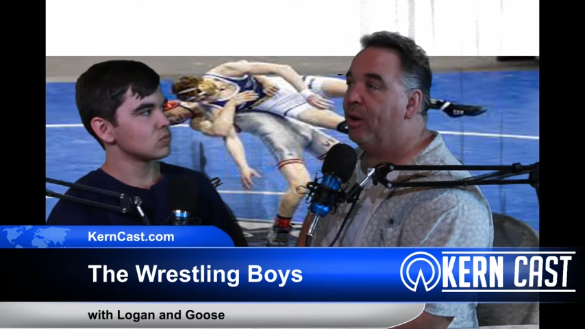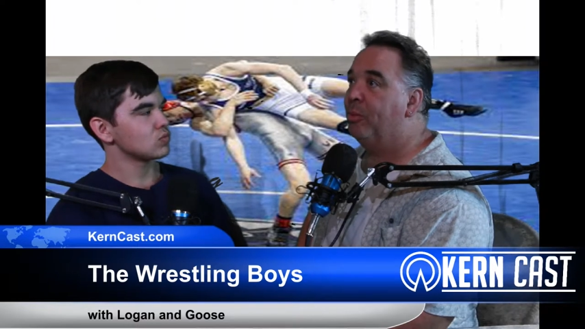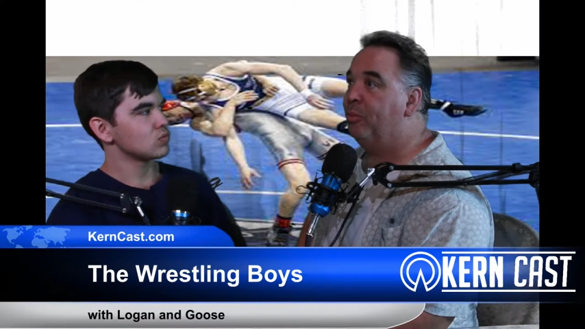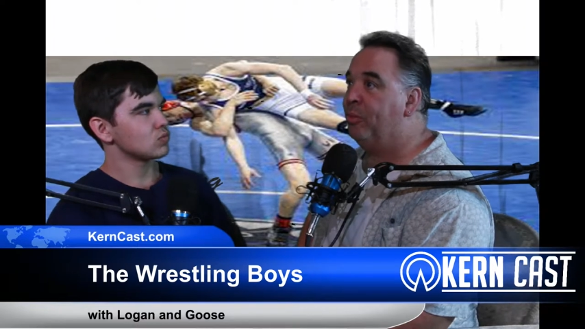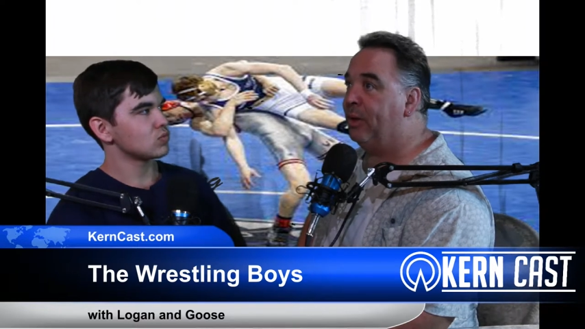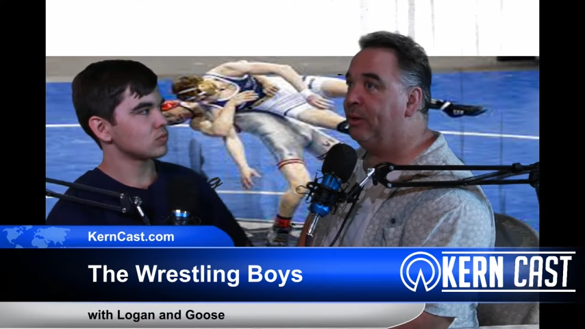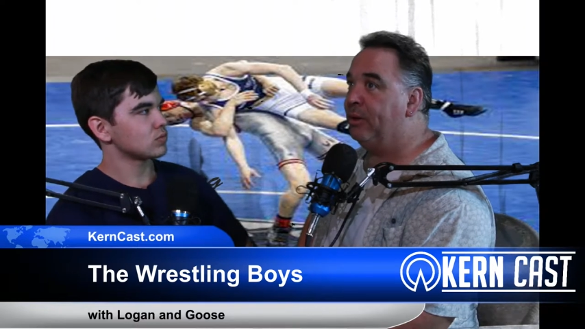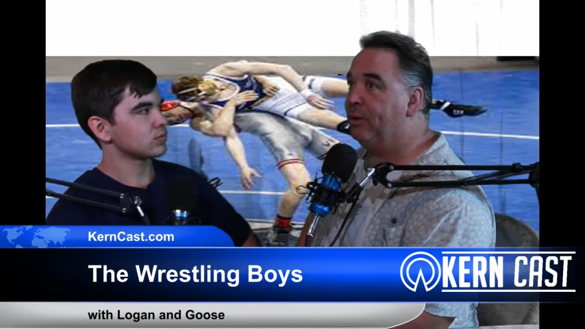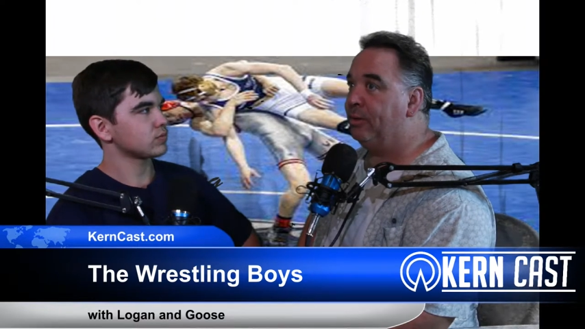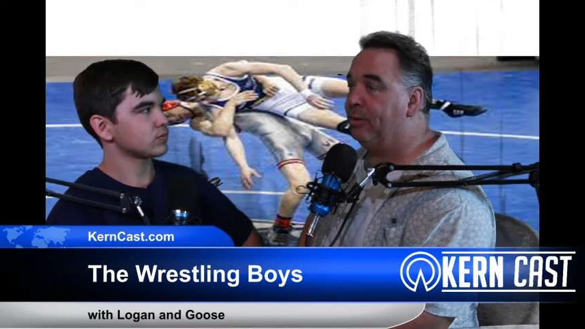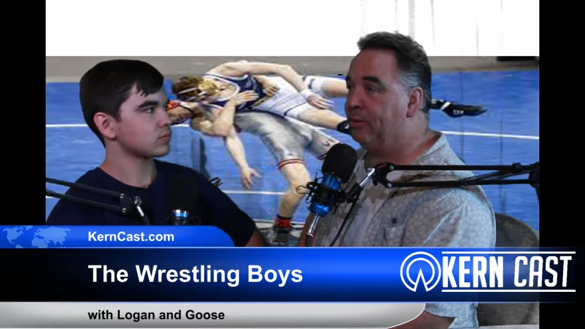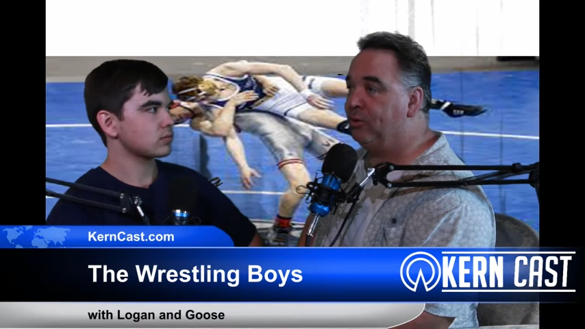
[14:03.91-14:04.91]
Speaker 1: but
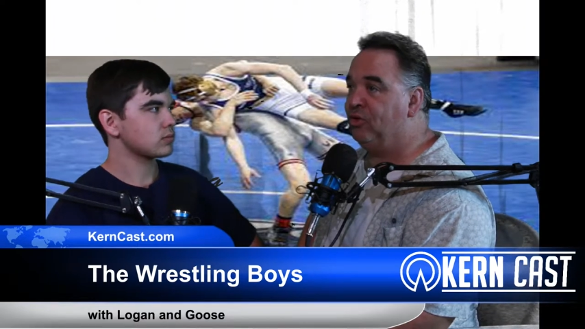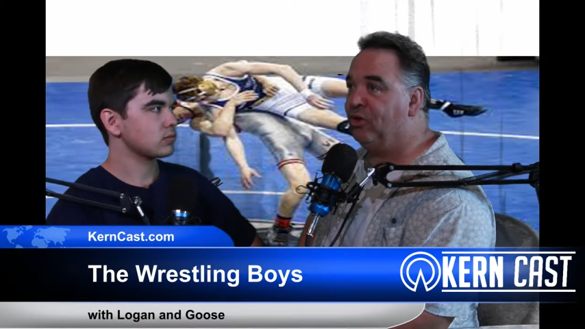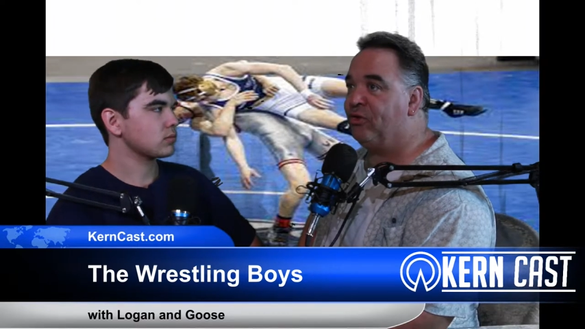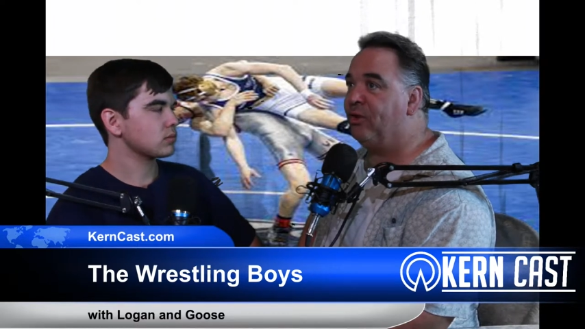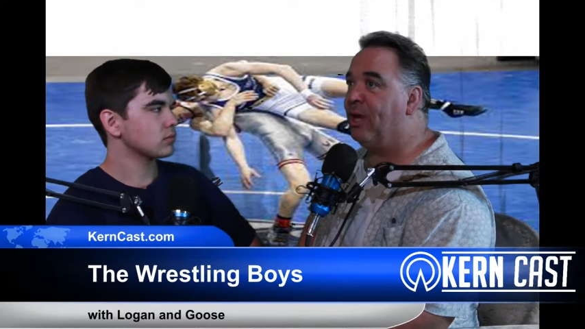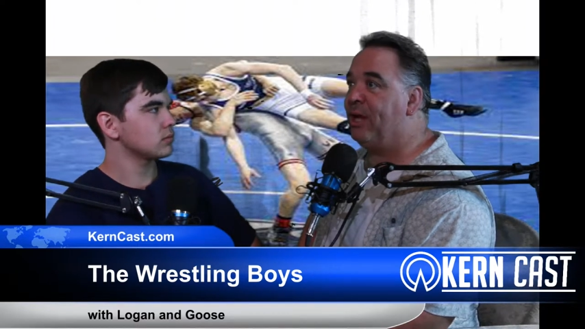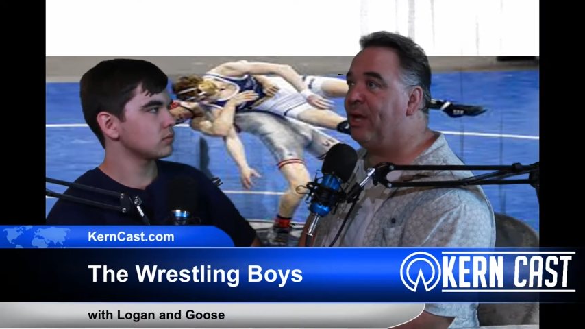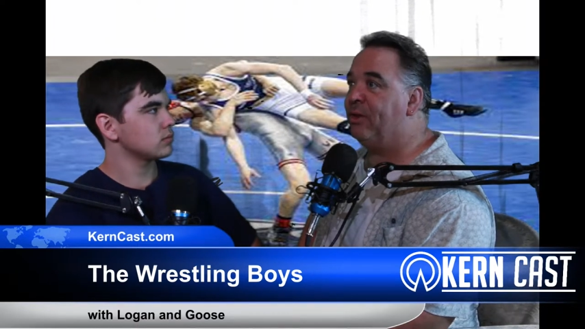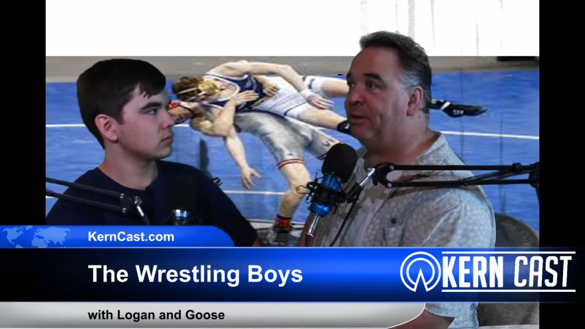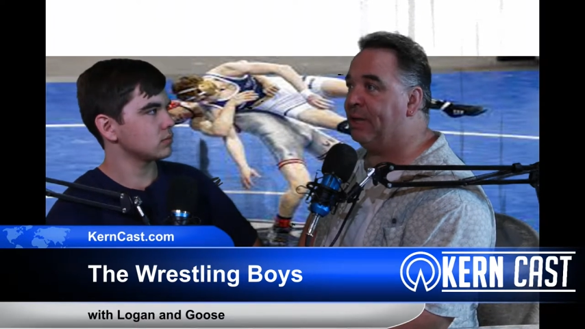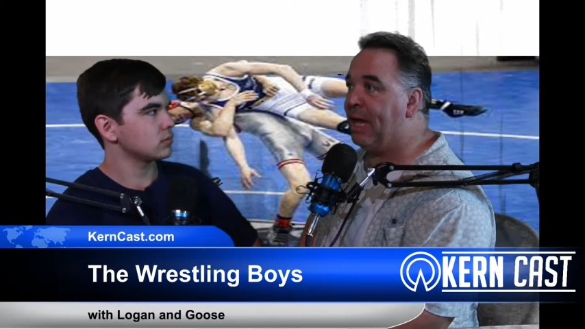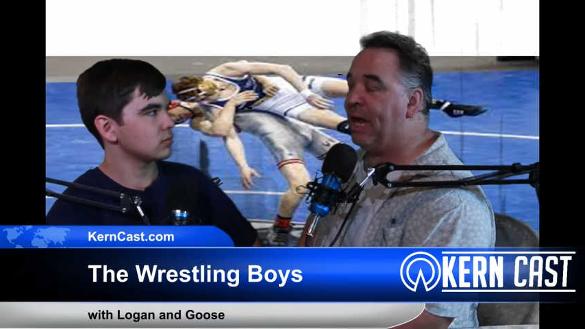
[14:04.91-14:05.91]
just like the
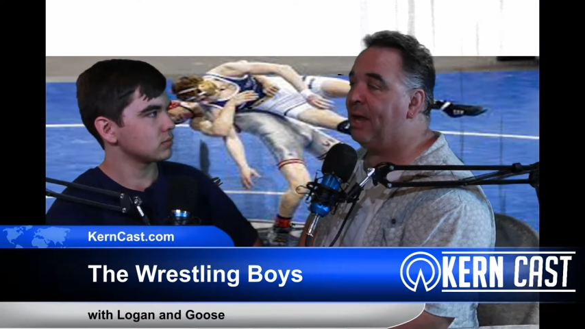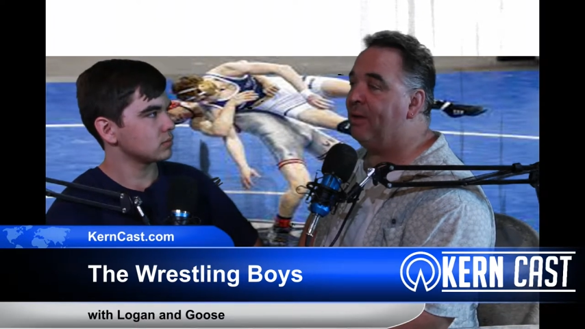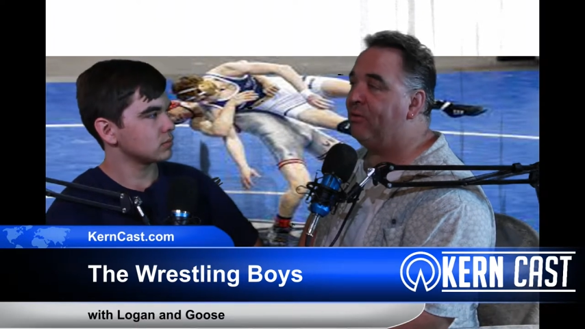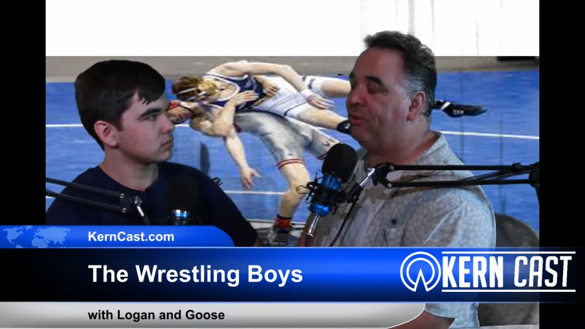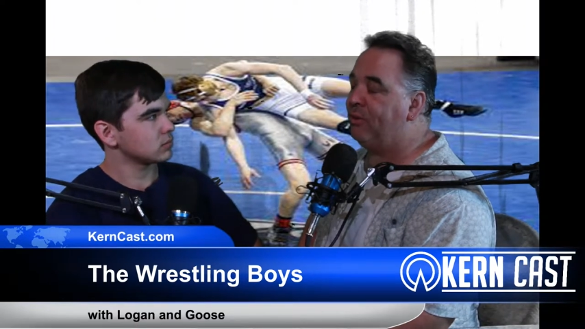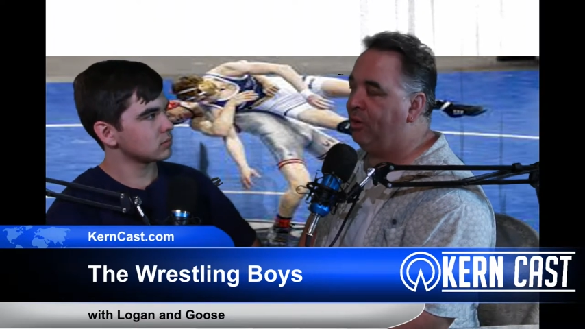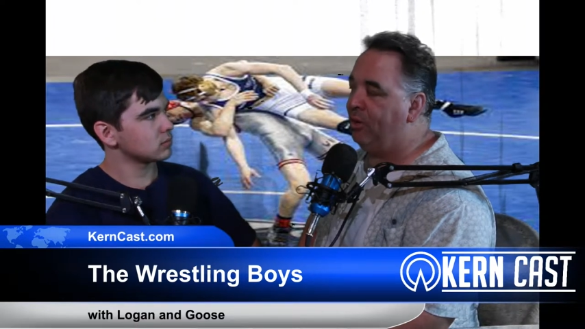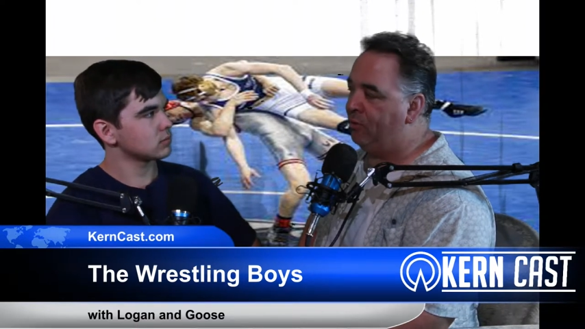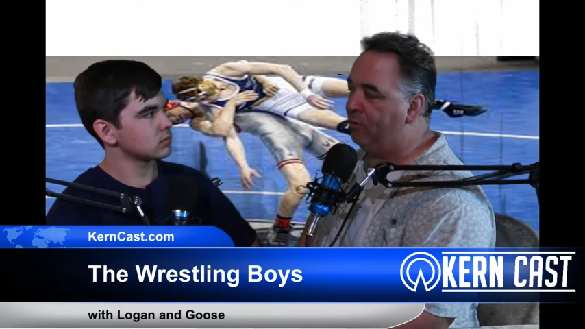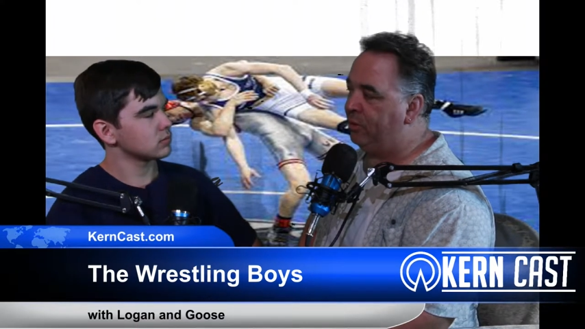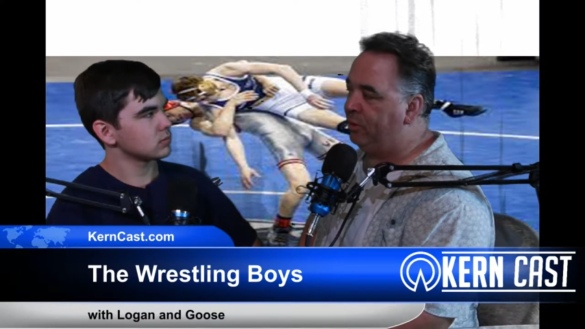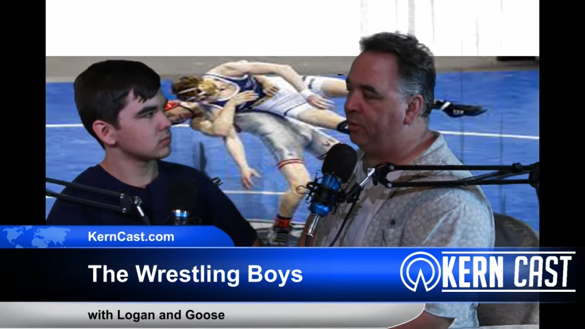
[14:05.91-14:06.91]
last
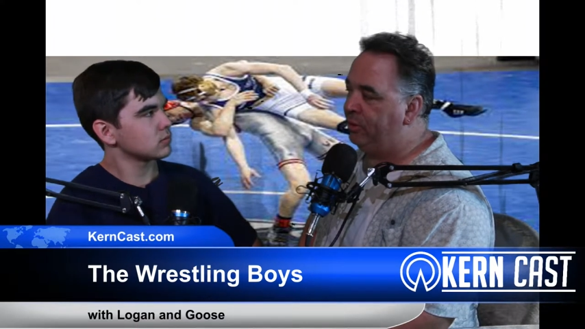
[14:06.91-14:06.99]
takeover